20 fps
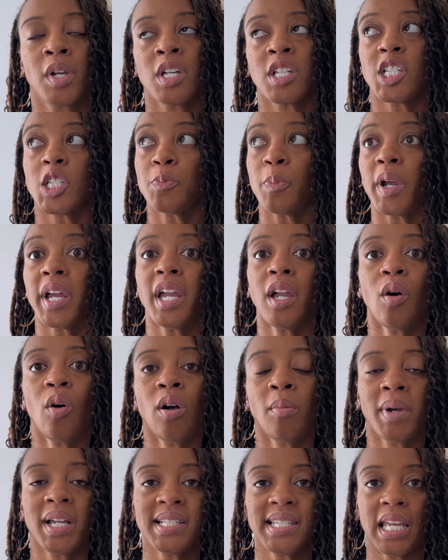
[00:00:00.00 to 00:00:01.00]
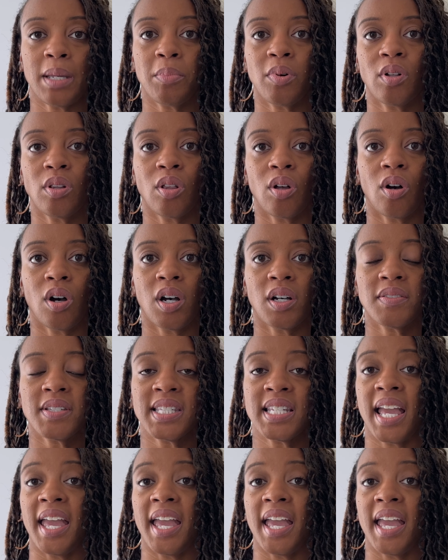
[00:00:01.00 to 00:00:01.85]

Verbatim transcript: spray it on my tablecloths,